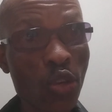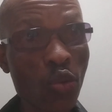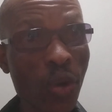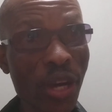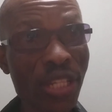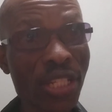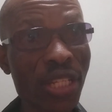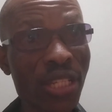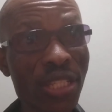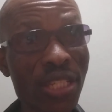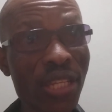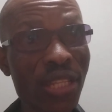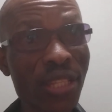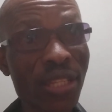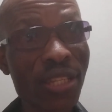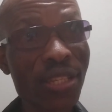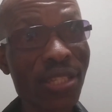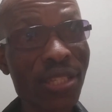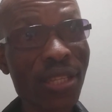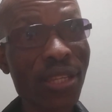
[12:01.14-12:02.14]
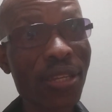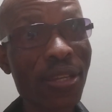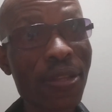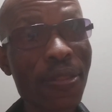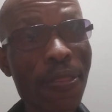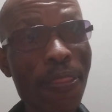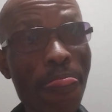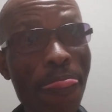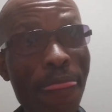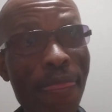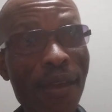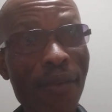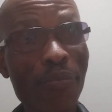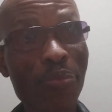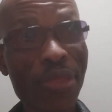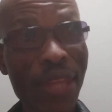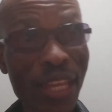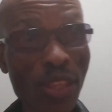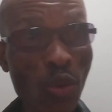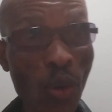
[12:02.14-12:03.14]
in Washington, D.C.
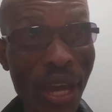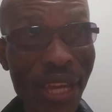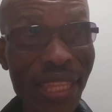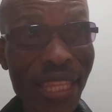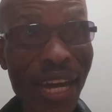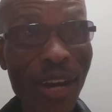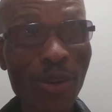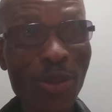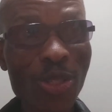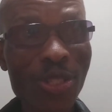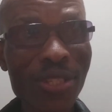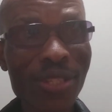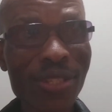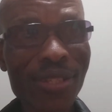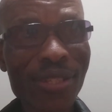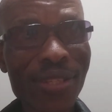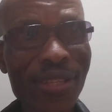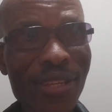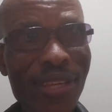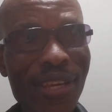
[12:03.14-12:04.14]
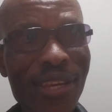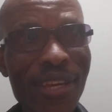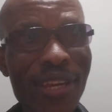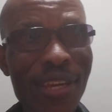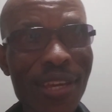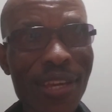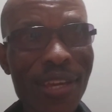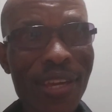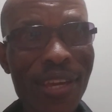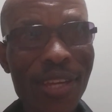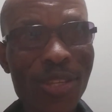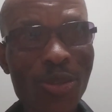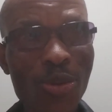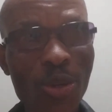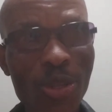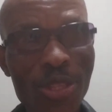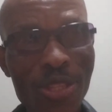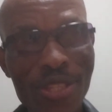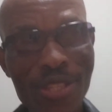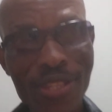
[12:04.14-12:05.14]
That White House has
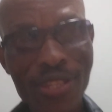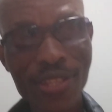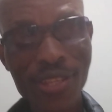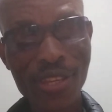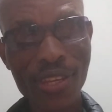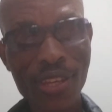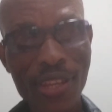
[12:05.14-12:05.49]
got